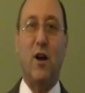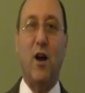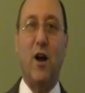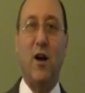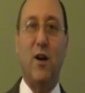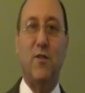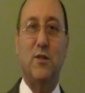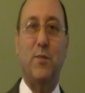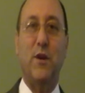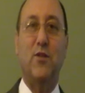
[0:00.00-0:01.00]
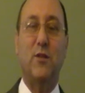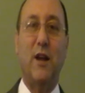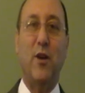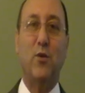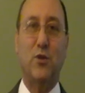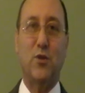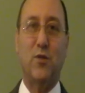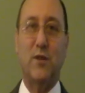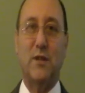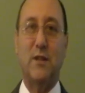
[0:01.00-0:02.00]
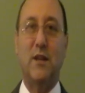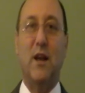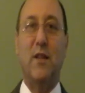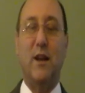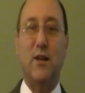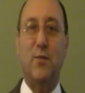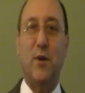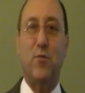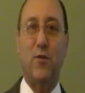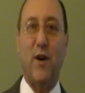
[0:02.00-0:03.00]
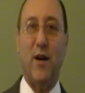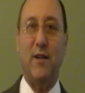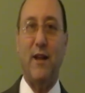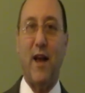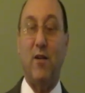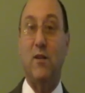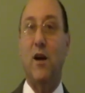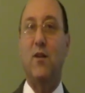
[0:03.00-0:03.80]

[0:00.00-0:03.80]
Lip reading: of speech and language services than is being provided now.